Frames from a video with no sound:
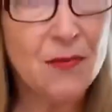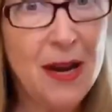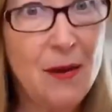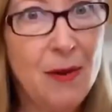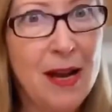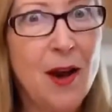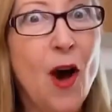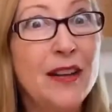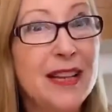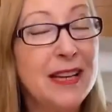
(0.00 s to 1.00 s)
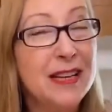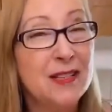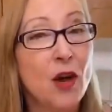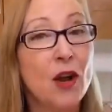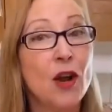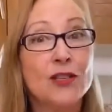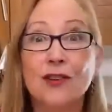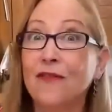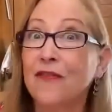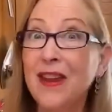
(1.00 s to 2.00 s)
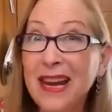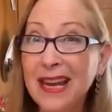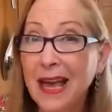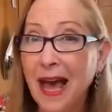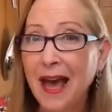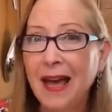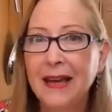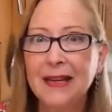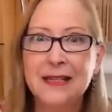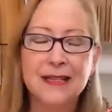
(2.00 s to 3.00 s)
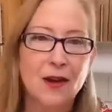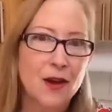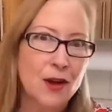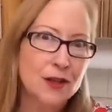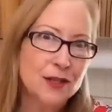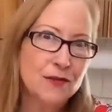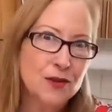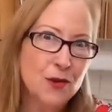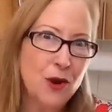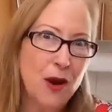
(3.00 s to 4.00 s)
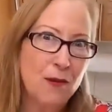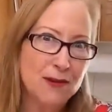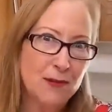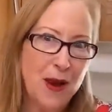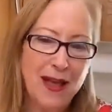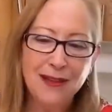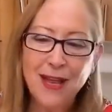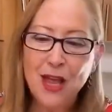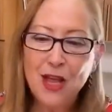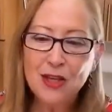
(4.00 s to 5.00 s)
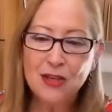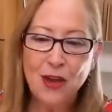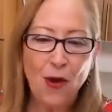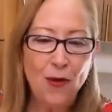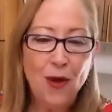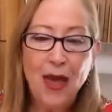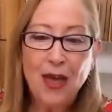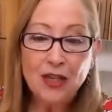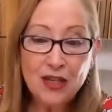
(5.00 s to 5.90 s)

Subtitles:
it's really, really hot, and it's got lots of vinegar and it's got lots of sugar as well. So